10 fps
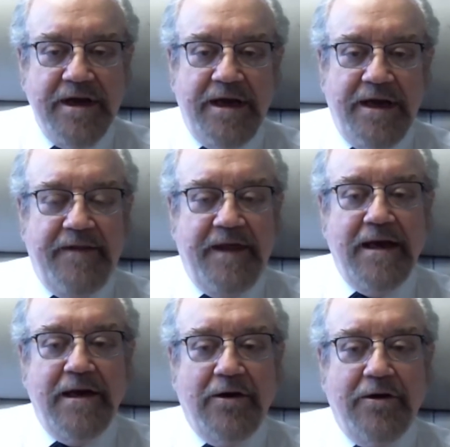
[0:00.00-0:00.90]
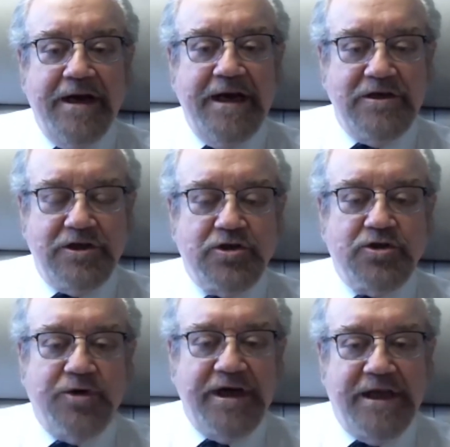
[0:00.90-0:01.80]
and then learning to
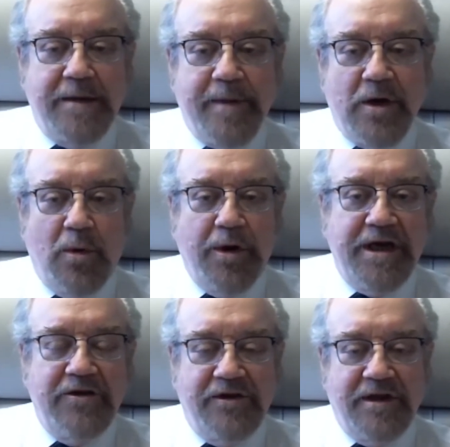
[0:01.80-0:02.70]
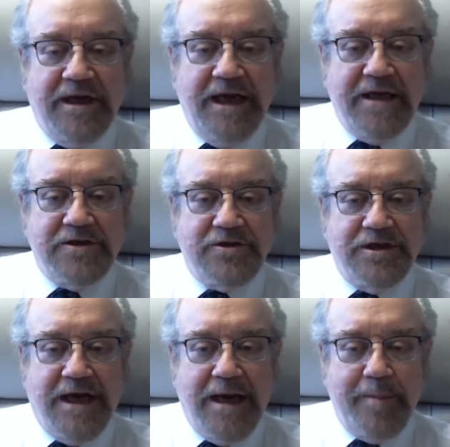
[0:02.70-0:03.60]
treat them according to the cancer
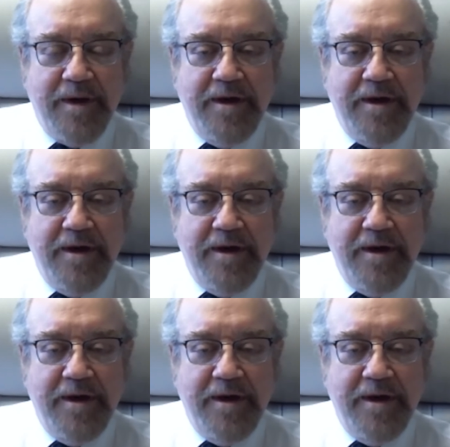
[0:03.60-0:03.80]
type,